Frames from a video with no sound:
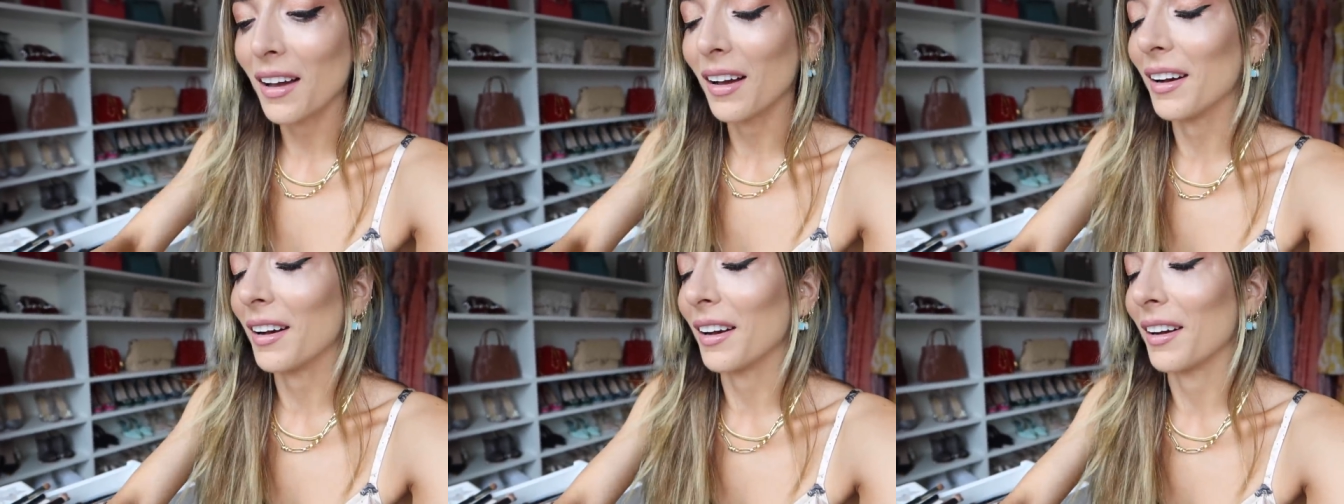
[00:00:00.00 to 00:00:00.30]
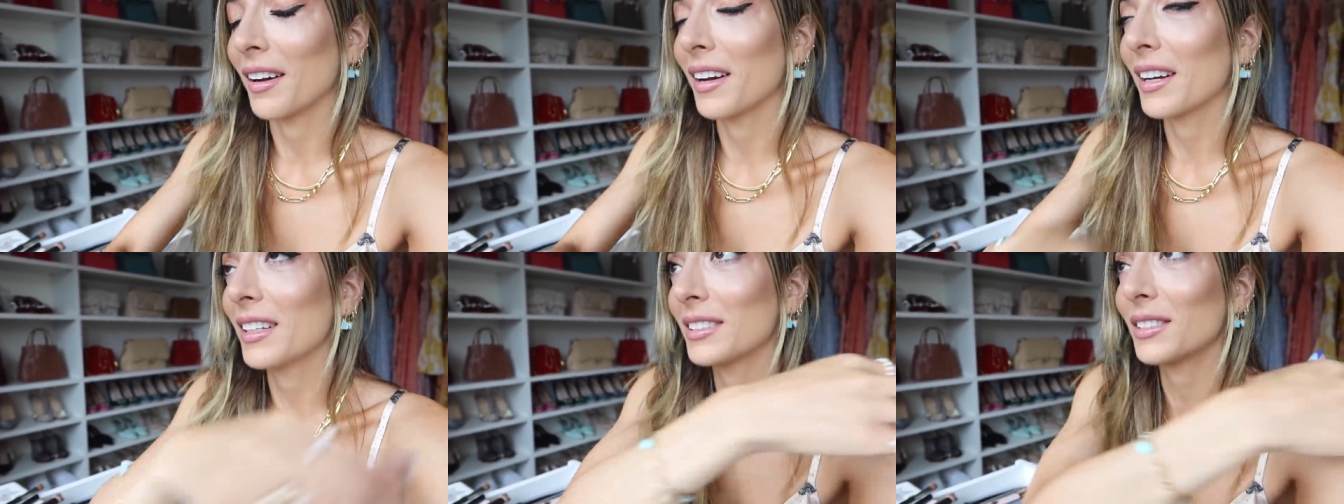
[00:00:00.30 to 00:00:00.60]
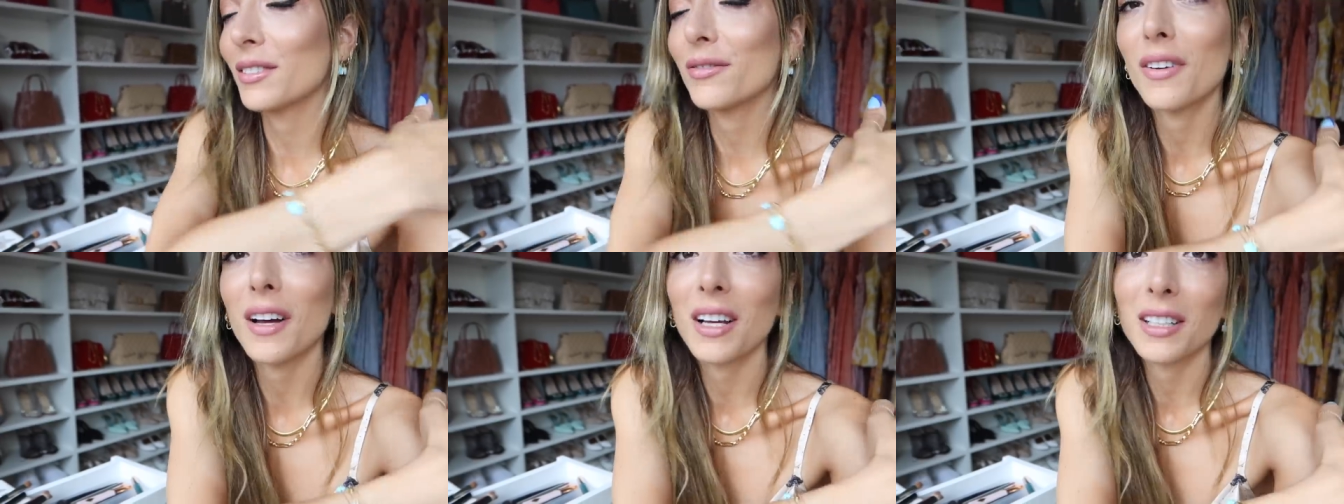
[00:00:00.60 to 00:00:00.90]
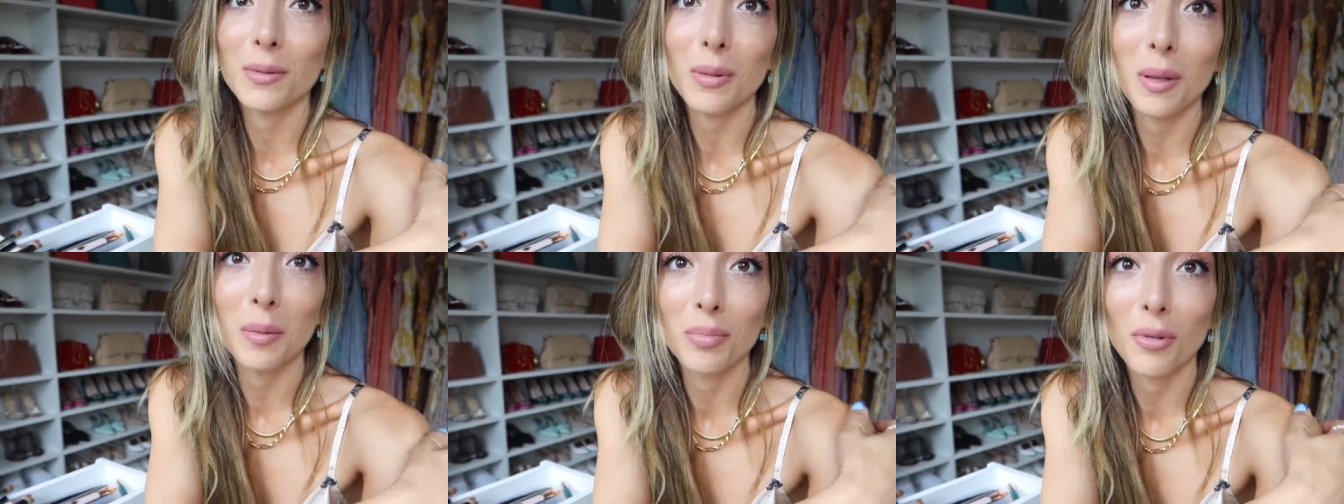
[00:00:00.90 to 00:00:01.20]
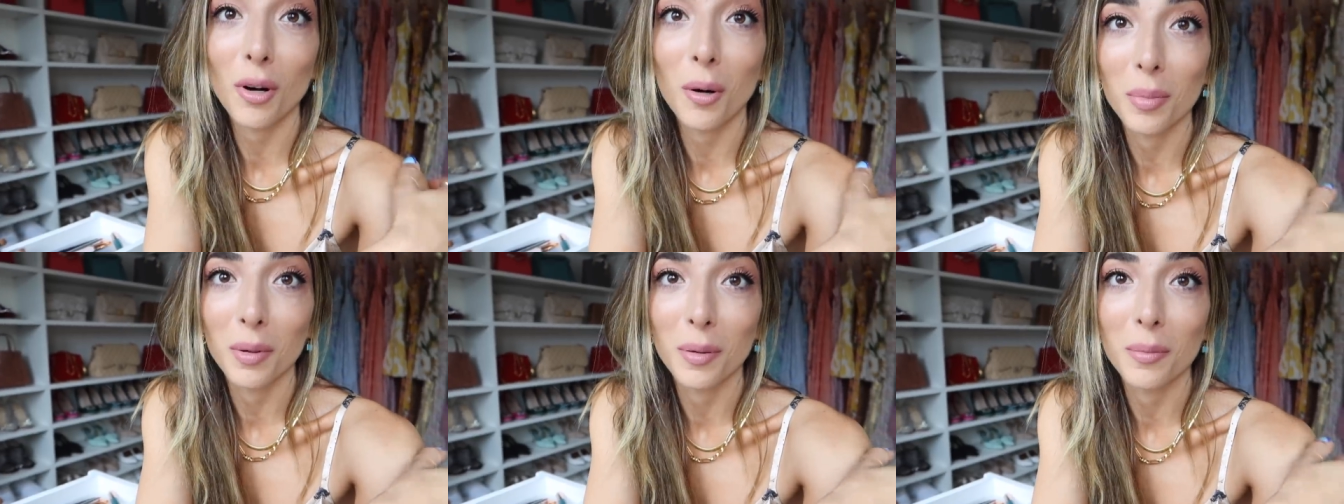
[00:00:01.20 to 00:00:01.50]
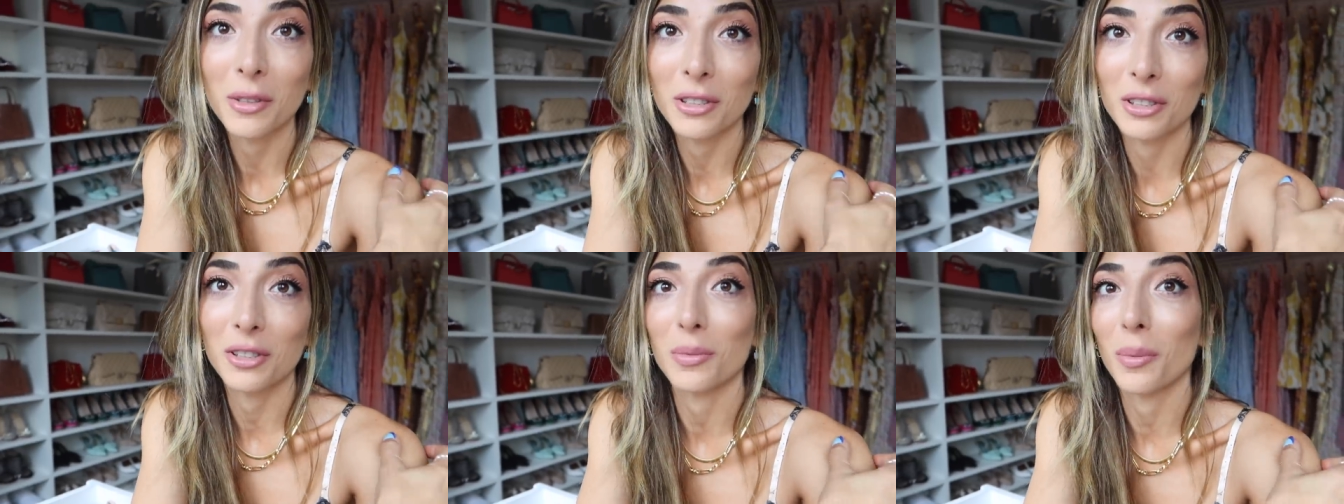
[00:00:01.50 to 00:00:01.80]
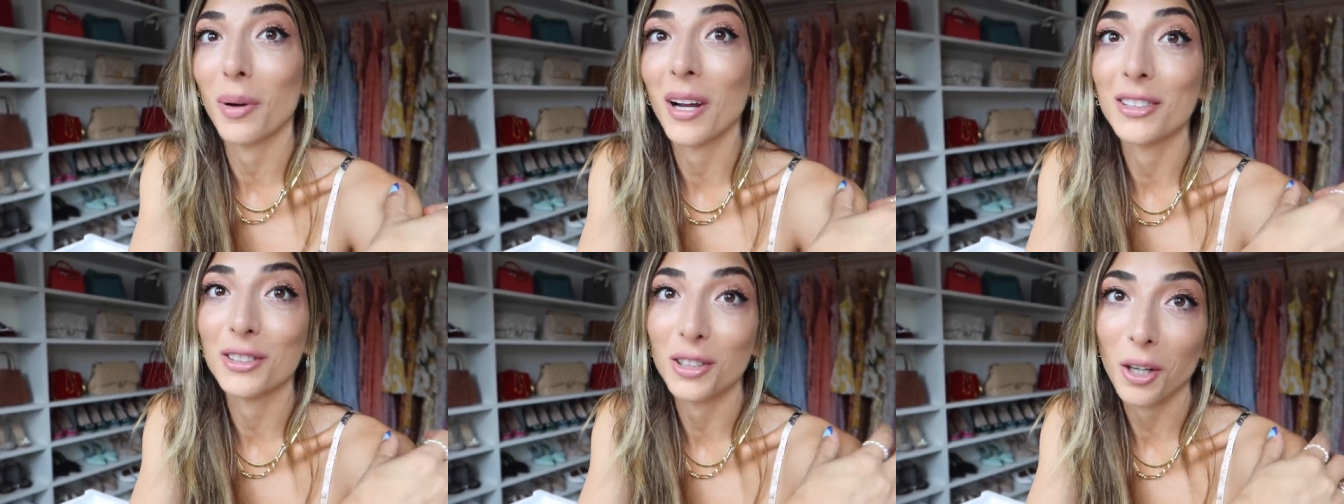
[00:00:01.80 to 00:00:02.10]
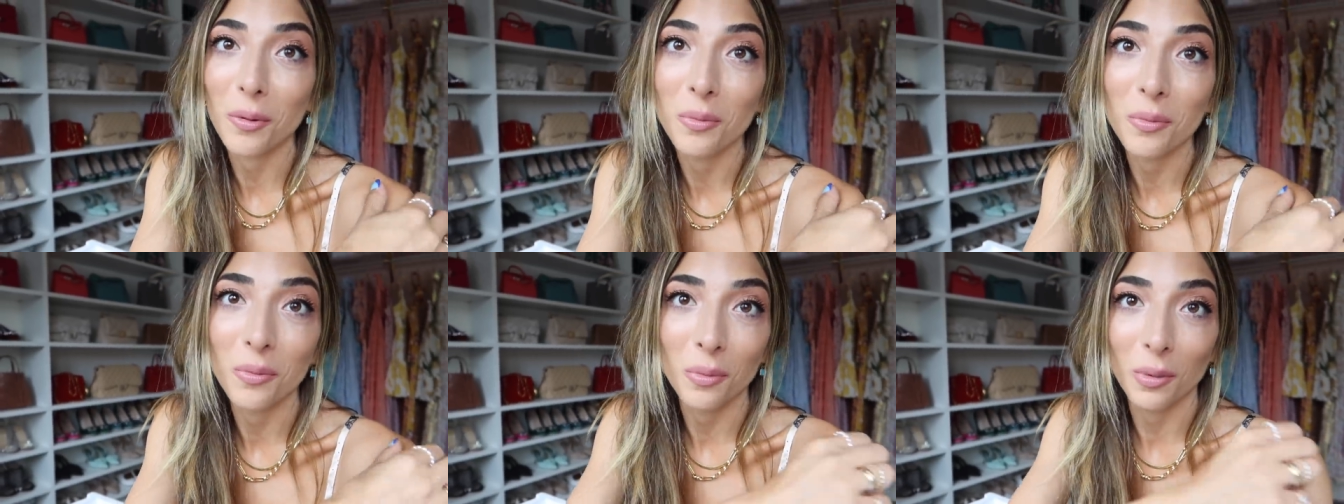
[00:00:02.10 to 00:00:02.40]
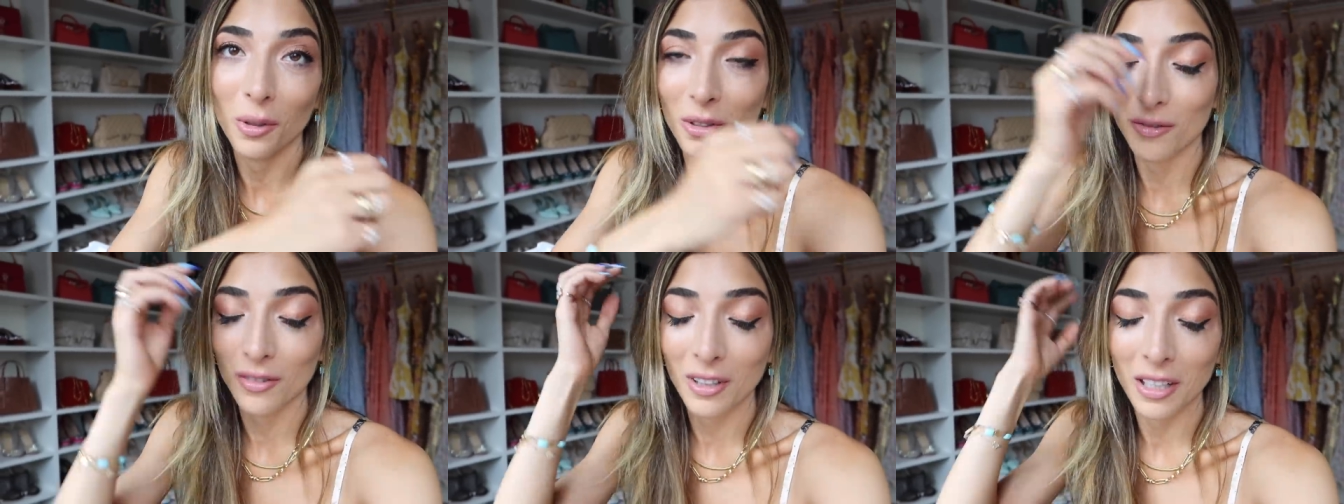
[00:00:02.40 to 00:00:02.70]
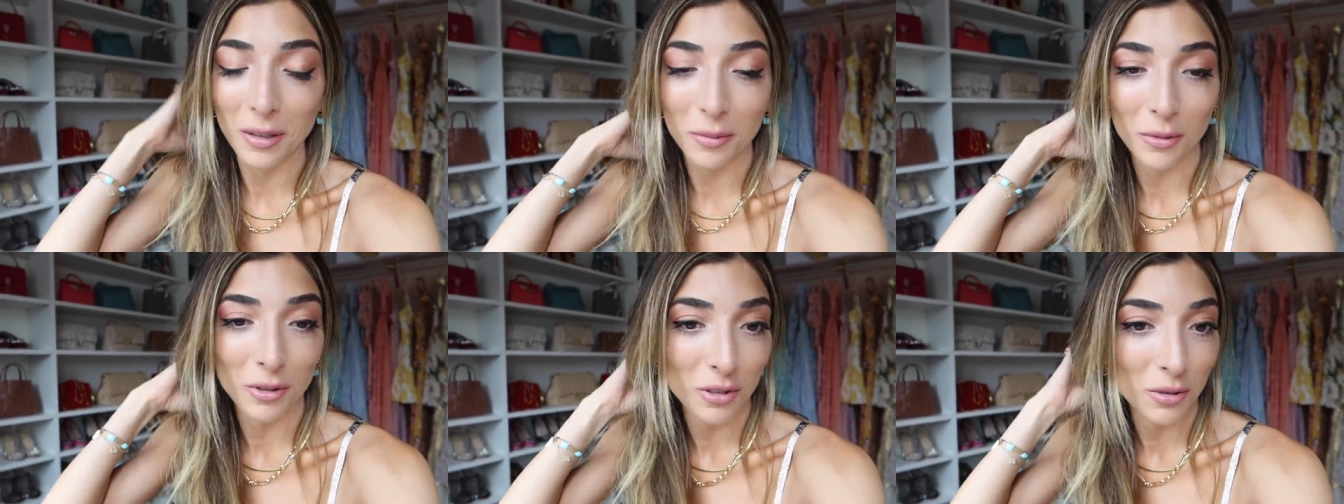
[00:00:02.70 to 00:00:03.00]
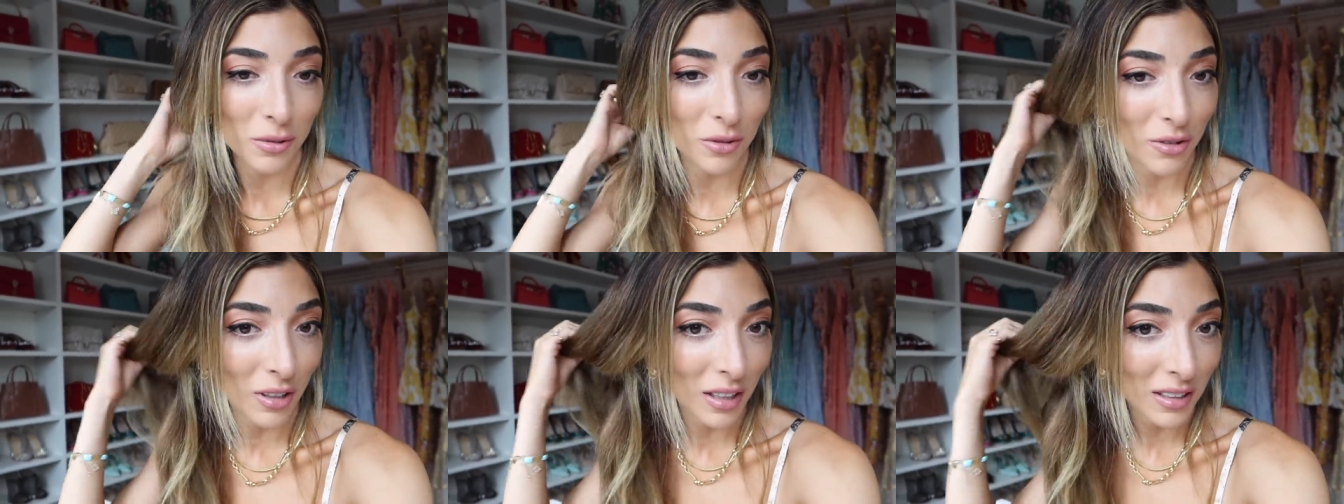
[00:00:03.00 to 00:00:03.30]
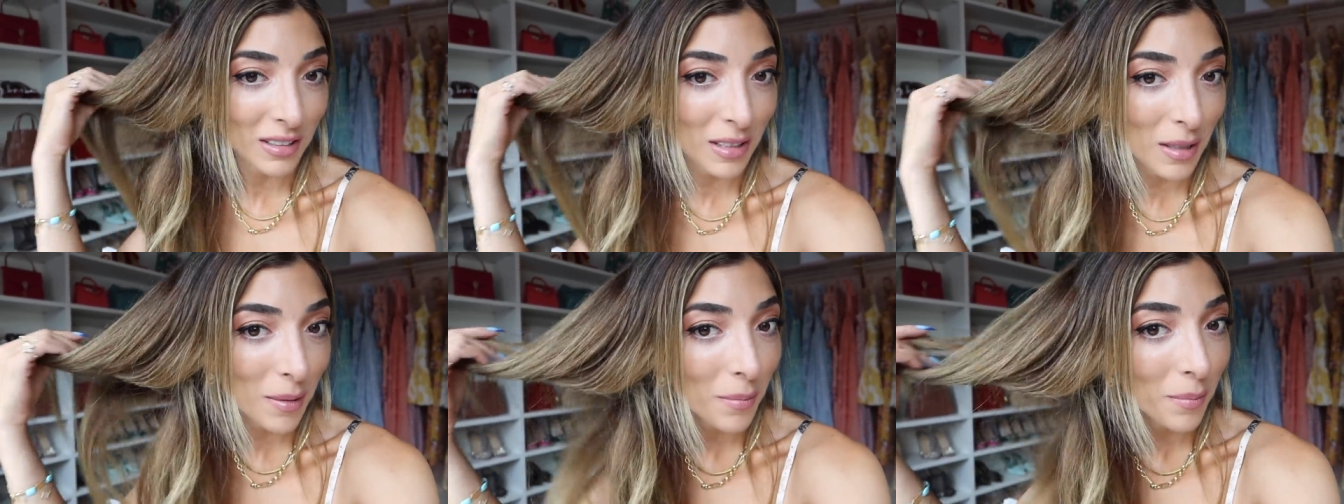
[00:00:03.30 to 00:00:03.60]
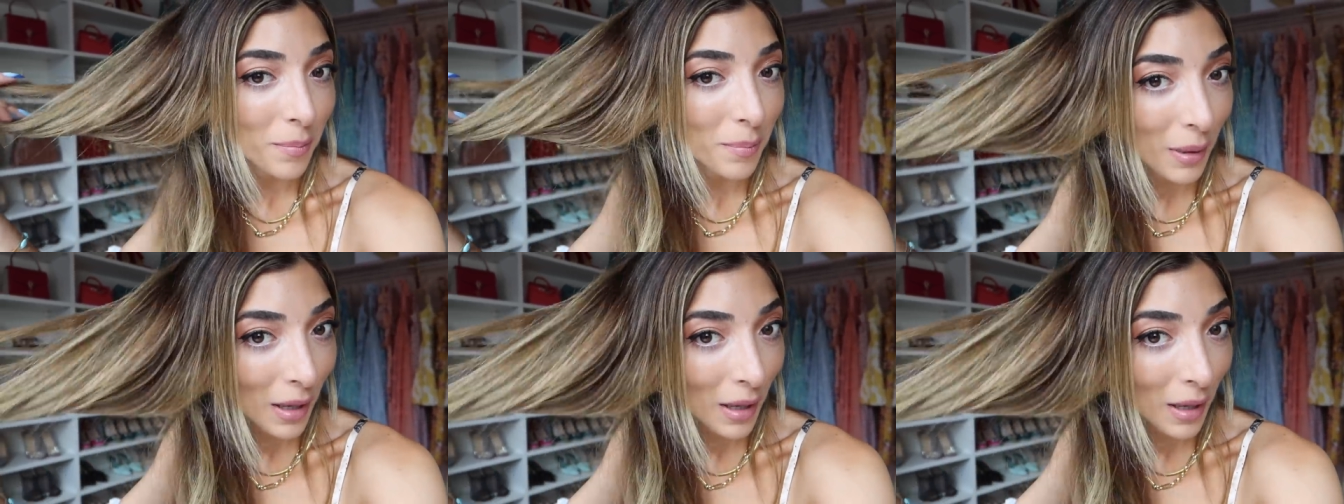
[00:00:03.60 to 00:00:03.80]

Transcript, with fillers: uh, it's a first world problem, which is why I don't want, really want to address it.